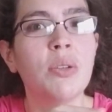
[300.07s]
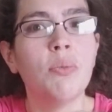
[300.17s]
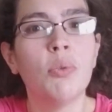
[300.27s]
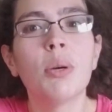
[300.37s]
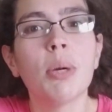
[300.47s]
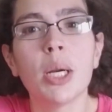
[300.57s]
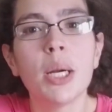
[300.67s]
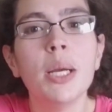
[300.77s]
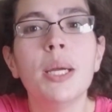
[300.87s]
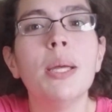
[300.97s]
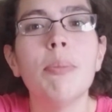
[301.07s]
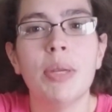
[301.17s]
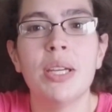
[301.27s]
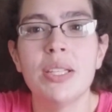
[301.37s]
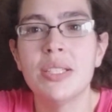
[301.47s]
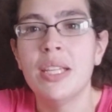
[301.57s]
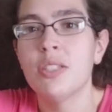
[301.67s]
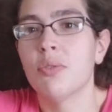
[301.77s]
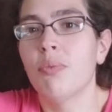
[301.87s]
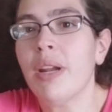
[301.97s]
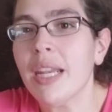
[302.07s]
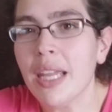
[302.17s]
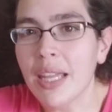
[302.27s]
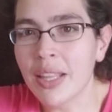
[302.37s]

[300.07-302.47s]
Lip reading: warmer because it's raining.